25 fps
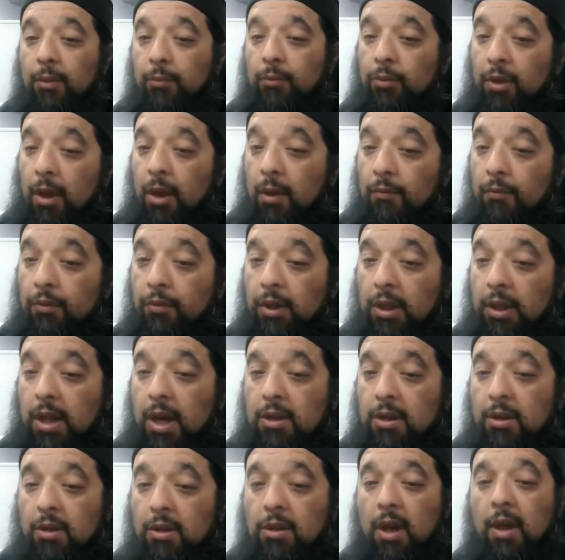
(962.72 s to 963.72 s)
themselves a
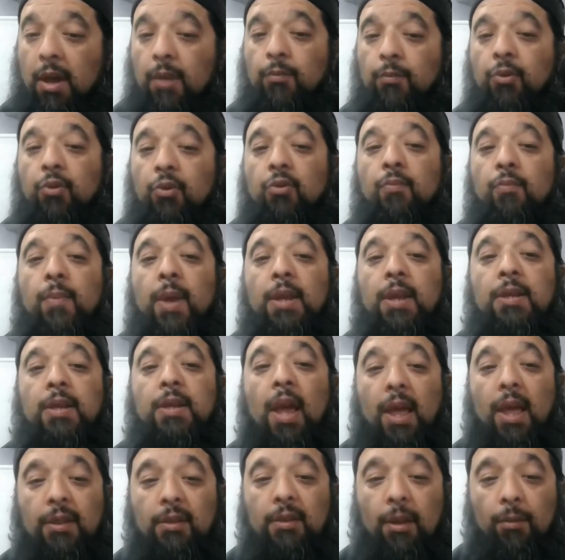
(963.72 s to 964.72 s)
lot of times to
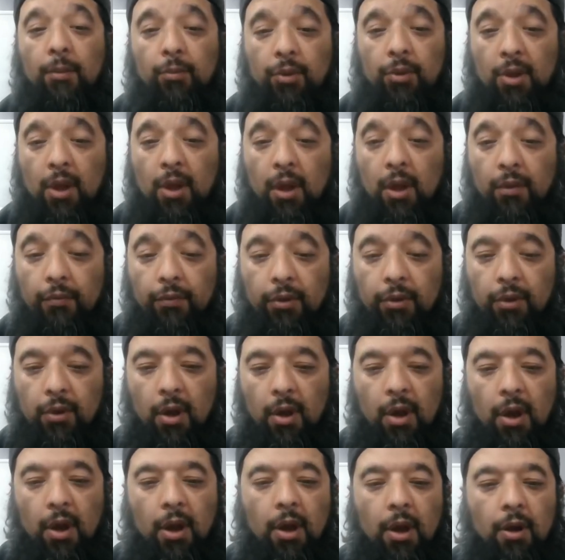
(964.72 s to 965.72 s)
maintain themselves,
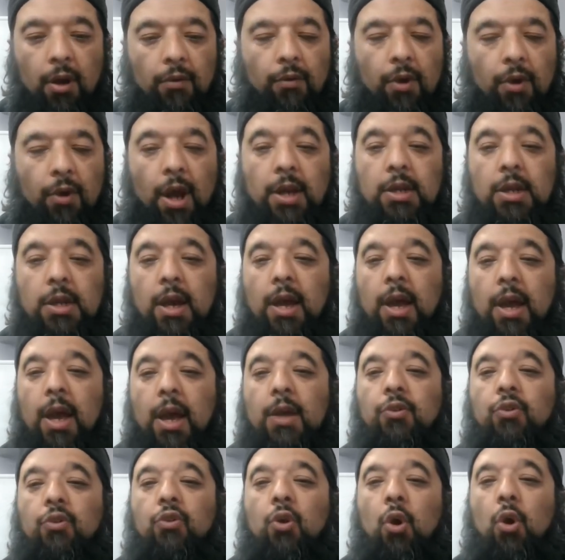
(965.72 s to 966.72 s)
right?
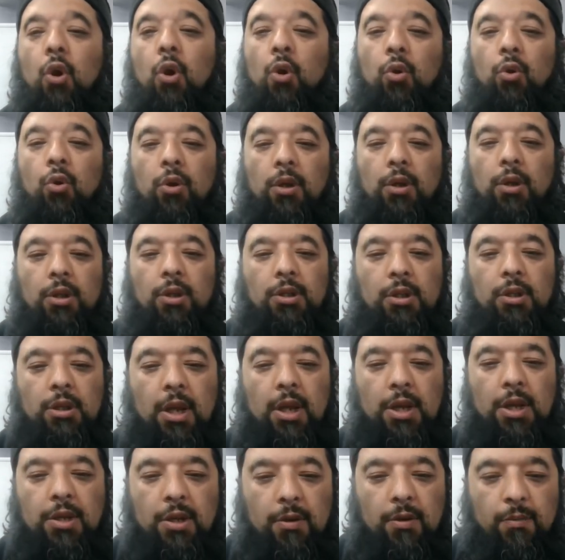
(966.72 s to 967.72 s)
And so
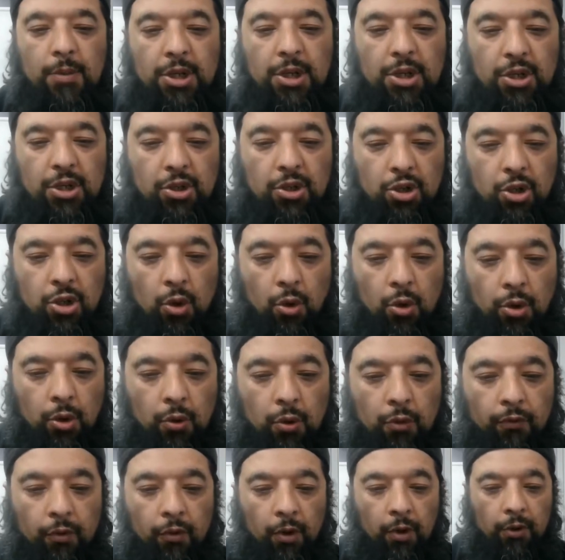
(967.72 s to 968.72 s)
let me just show
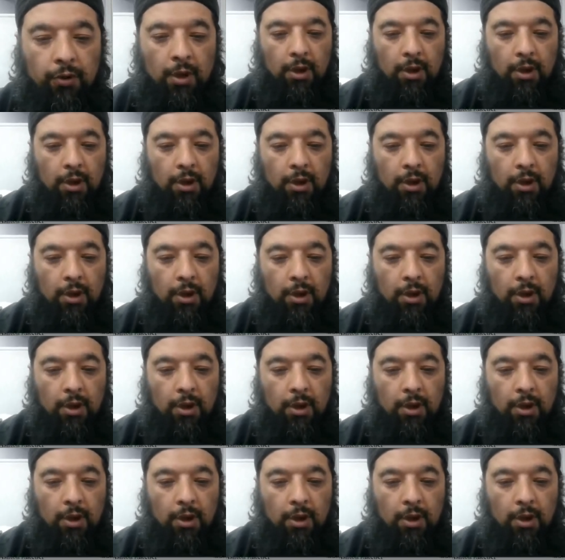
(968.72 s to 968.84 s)
you, for